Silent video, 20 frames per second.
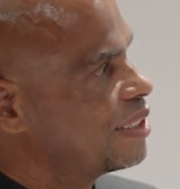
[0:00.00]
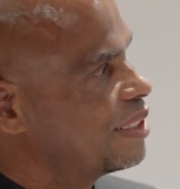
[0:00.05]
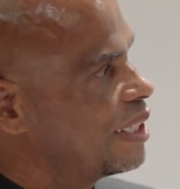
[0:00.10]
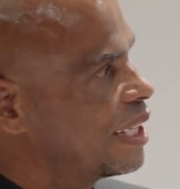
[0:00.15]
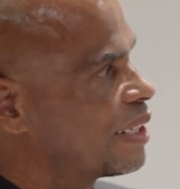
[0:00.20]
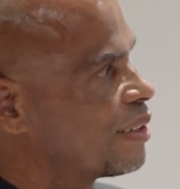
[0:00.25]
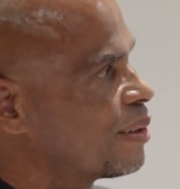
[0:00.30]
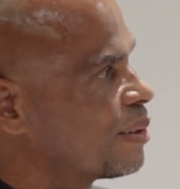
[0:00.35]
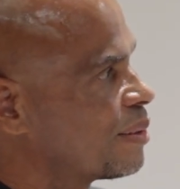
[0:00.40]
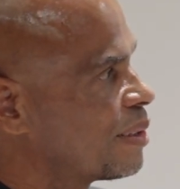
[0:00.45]

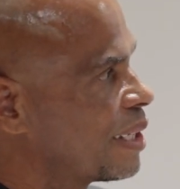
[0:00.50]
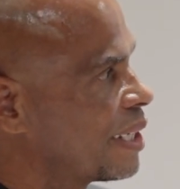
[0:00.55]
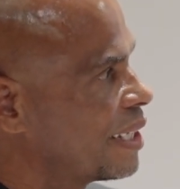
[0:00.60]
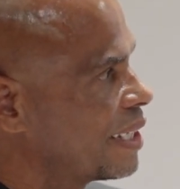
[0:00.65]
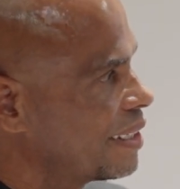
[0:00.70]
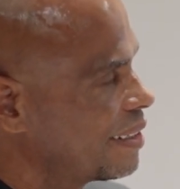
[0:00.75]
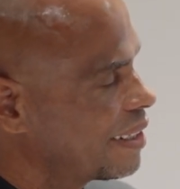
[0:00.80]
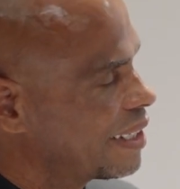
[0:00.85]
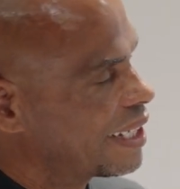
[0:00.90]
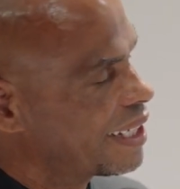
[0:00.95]
they know
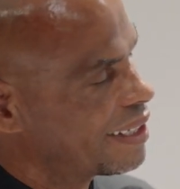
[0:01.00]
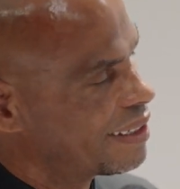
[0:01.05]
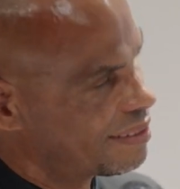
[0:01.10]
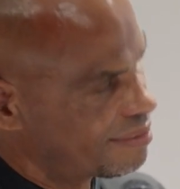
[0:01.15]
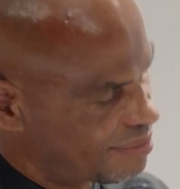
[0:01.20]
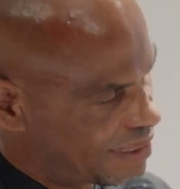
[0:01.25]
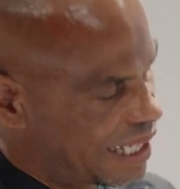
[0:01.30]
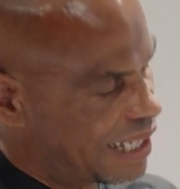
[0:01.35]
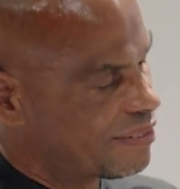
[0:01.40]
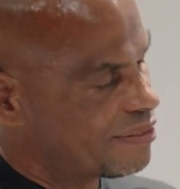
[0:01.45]
they
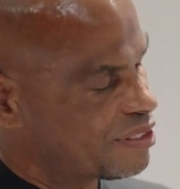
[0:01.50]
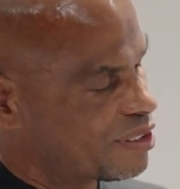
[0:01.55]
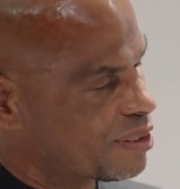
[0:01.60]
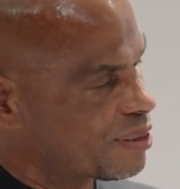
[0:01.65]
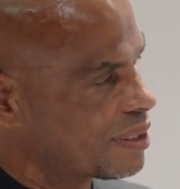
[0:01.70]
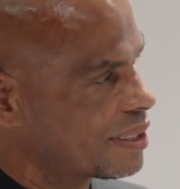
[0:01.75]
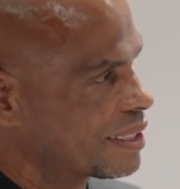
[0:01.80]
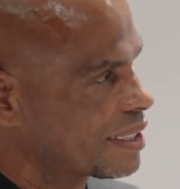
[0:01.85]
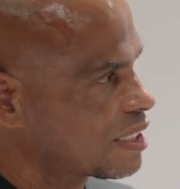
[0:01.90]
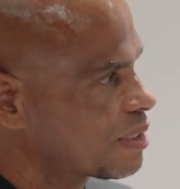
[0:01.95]
have
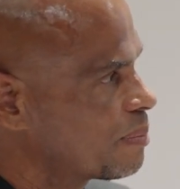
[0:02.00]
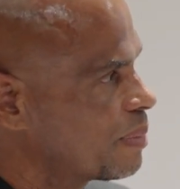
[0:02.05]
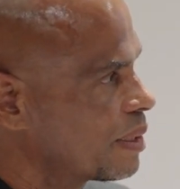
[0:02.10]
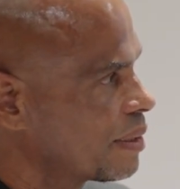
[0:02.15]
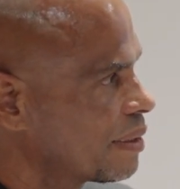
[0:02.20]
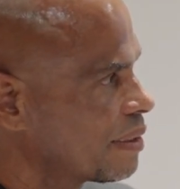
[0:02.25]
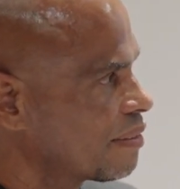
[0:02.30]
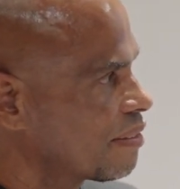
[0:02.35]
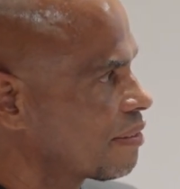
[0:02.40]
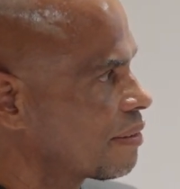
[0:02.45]
certainly
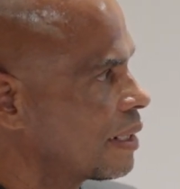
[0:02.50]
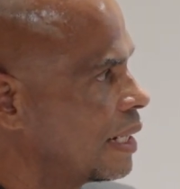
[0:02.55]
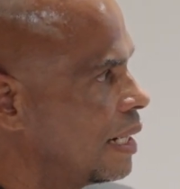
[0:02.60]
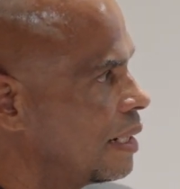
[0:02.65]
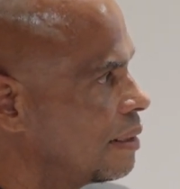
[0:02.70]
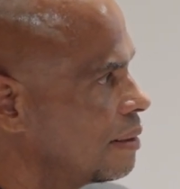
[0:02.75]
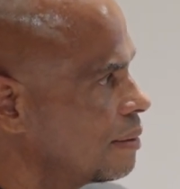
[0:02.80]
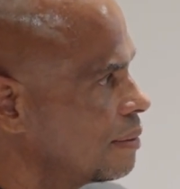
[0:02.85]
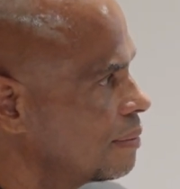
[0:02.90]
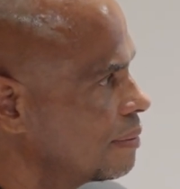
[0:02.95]
experienced
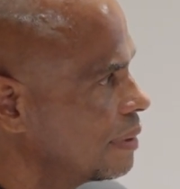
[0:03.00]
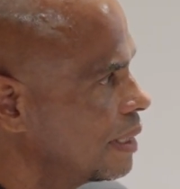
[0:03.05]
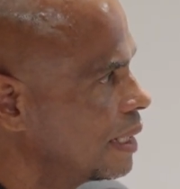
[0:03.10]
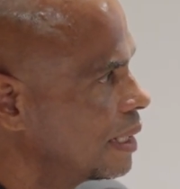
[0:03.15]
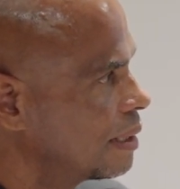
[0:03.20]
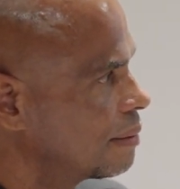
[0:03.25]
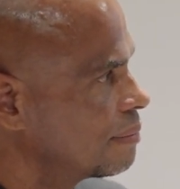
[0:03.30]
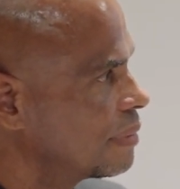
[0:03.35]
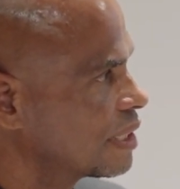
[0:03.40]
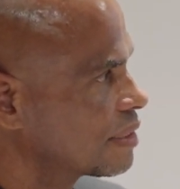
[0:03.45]
how
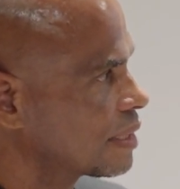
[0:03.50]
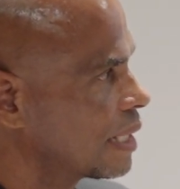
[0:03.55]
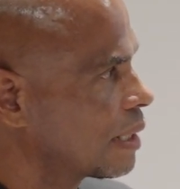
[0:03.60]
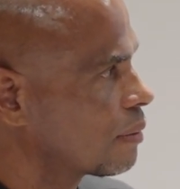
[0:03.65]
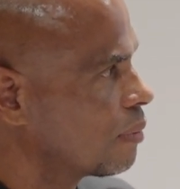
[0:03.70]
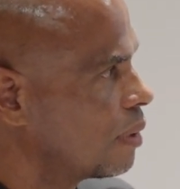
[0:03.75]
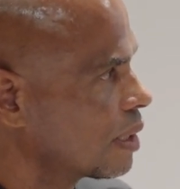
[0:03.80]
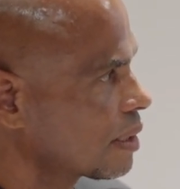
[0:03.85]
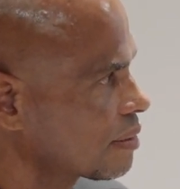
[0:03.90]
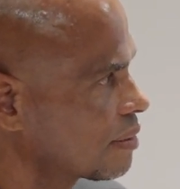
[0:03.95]
the
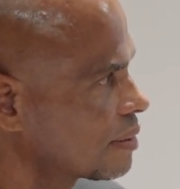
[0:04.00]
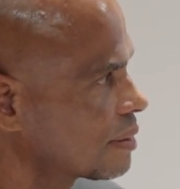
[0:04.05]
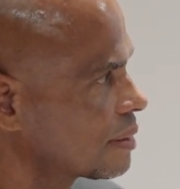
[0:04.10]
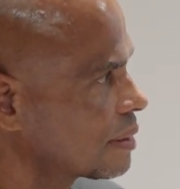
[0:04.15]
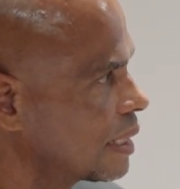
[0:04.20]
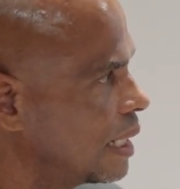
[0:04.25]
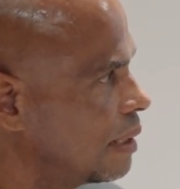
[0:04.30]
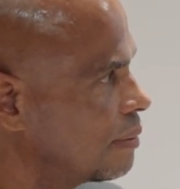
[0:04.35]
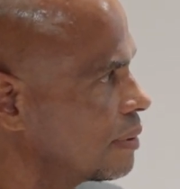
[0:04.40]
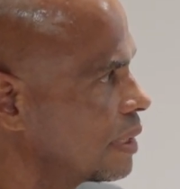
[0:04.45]

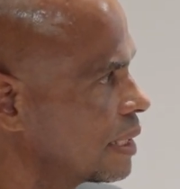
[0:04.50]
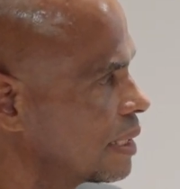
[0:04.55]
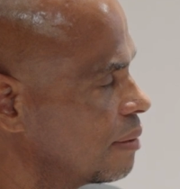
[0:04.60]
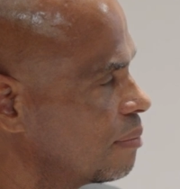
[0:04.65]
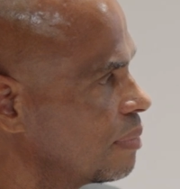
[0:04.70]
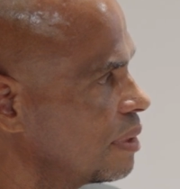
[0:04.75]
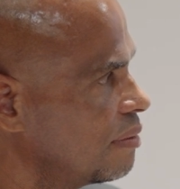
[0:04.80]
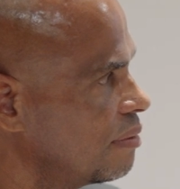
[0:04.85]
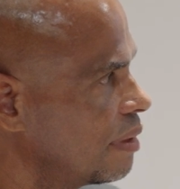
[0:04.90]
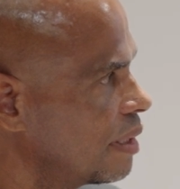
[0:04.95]
sidewalks, how they
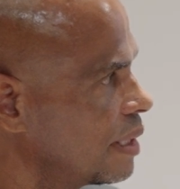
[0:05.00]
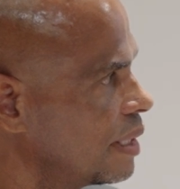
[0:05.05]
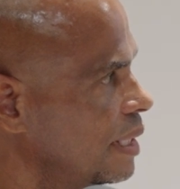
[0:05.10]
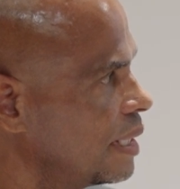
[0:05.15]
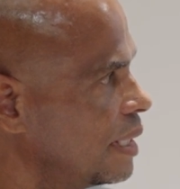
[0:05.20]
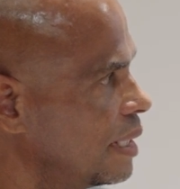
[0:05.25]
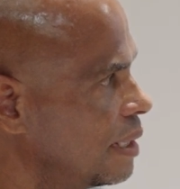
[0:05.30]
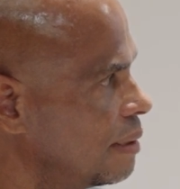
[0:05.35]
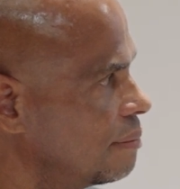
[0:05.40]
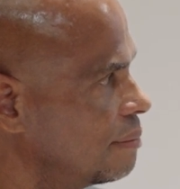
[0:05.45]
can be
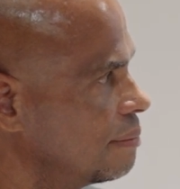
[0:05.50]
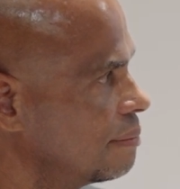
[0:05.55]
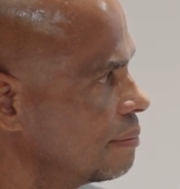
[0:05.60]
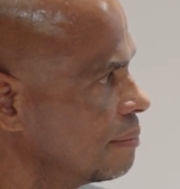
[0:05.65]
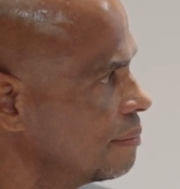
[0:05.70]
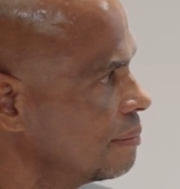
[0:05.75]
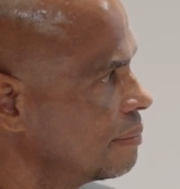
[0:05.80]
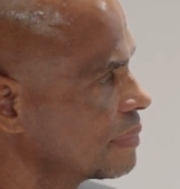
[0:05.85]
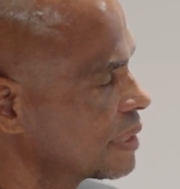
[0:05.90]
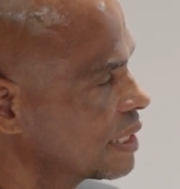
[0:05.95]
very
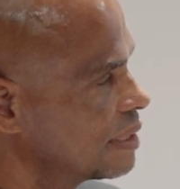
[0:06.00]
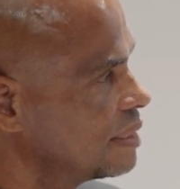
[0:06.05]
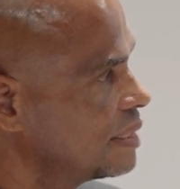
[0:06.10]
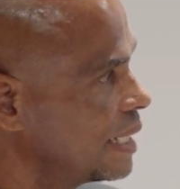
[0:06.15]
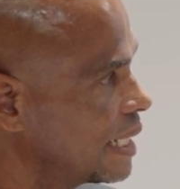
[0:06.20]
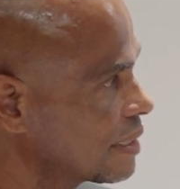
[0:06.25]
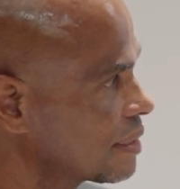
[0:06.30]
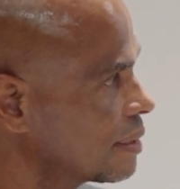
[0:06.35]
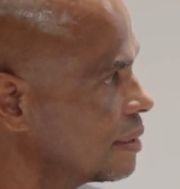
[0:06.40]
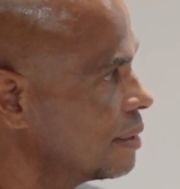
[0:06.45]

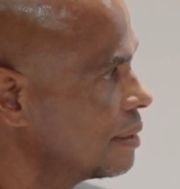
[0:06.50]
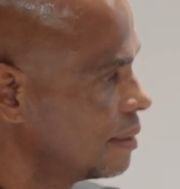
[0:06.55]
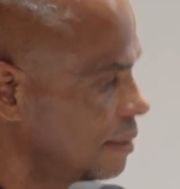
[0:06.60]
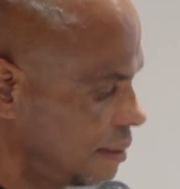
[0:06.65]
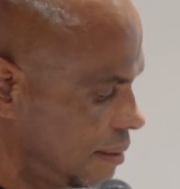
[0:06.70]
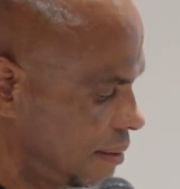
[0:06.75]
congested.